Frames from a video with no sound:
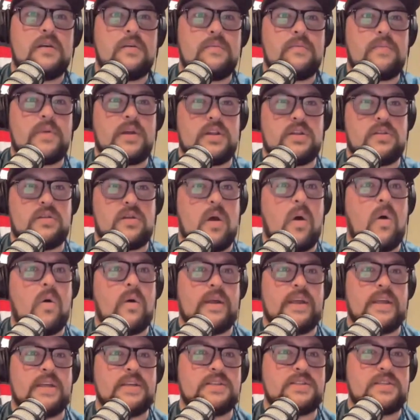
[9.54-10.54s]
But no,
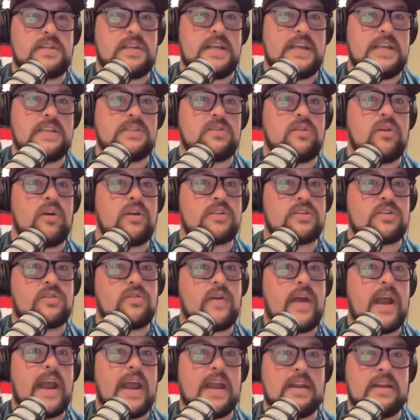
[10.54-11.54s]
he's he's looked
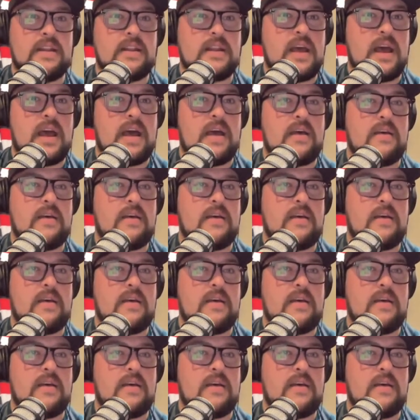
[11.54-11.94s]
great, and